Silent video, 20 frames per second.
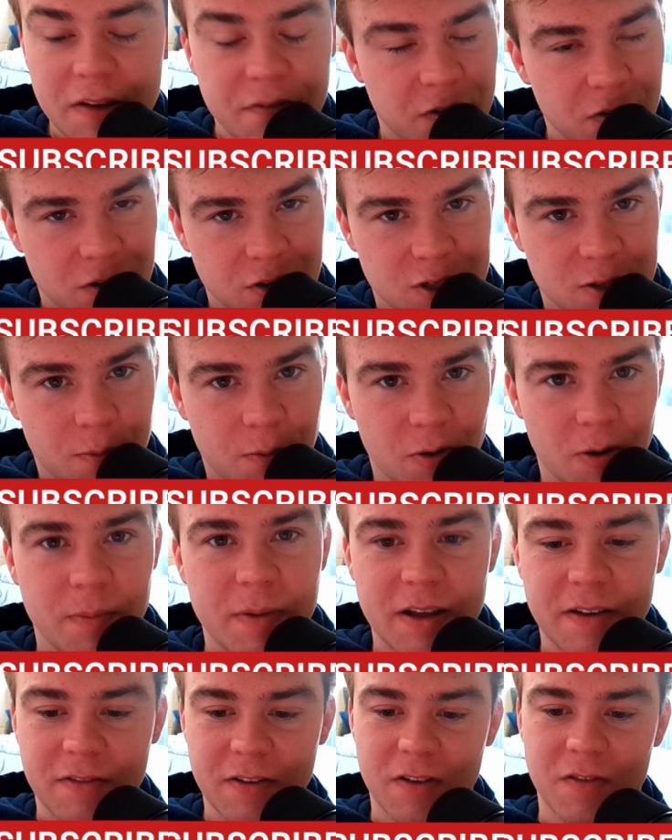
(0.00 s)
If you wanna support
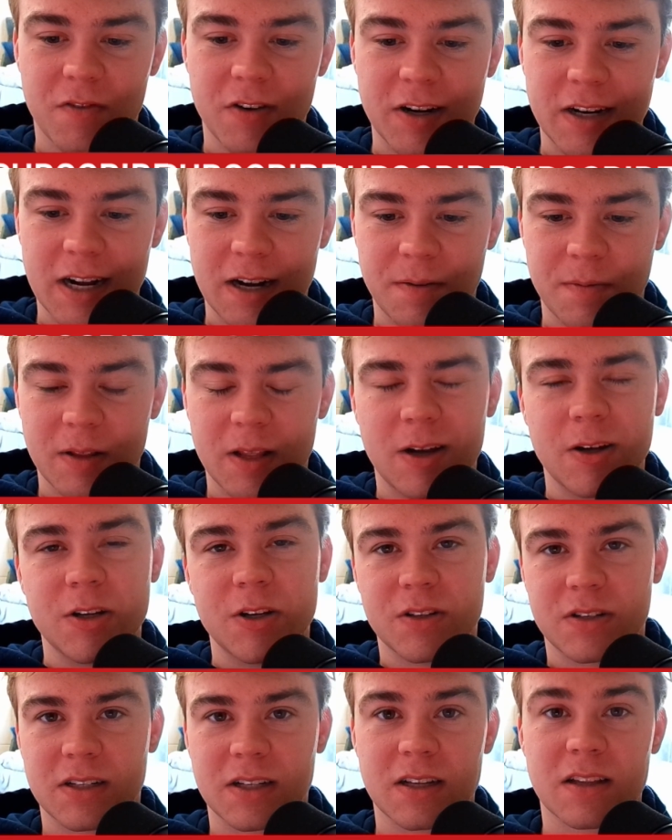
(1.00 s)
me, feel free down below
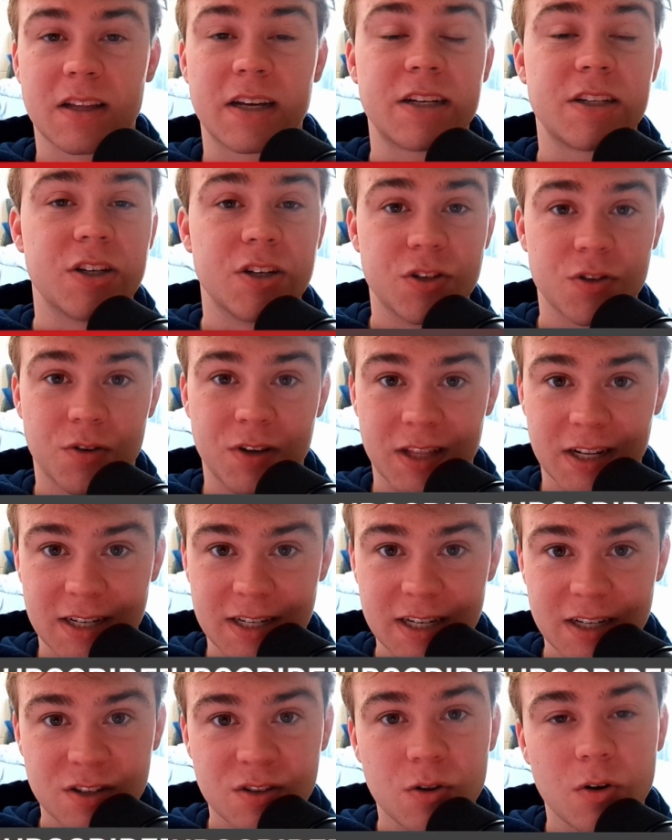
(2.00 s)
using the link to join the
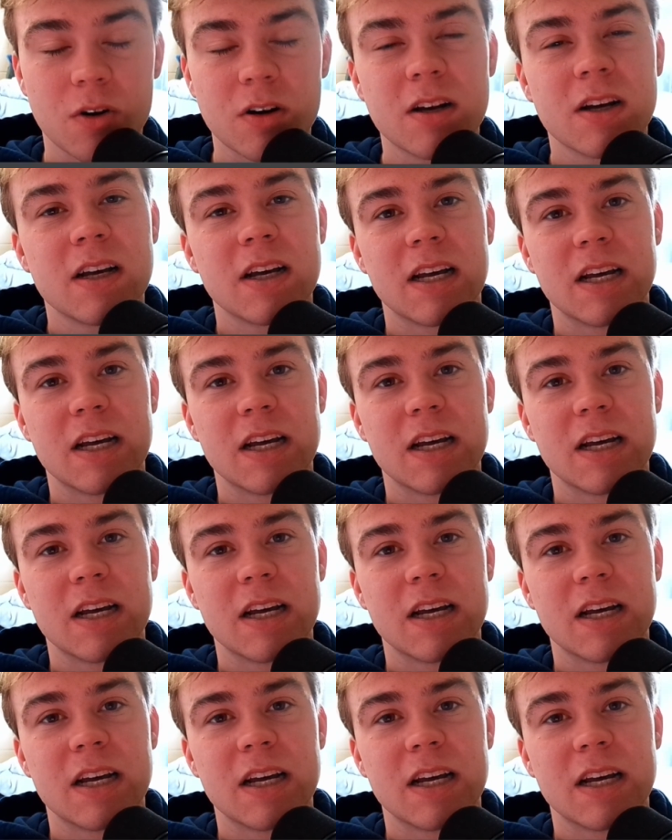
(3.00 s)
Discord,